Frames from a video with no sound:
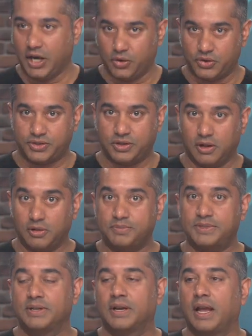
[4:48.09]

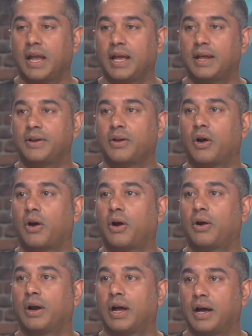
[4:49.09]
AirSculpt and
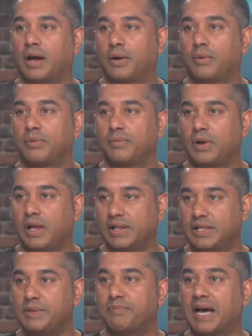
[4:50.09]
our uh,
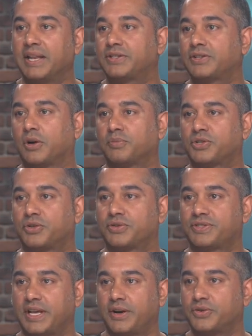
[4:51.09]
Elite Body Sculpture
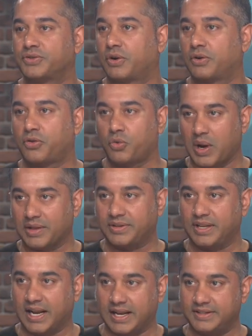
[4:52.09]
centers are throughout the
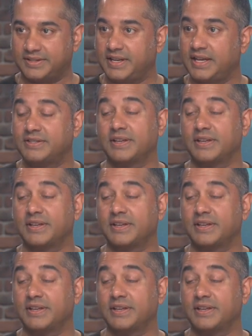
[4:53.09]
United States,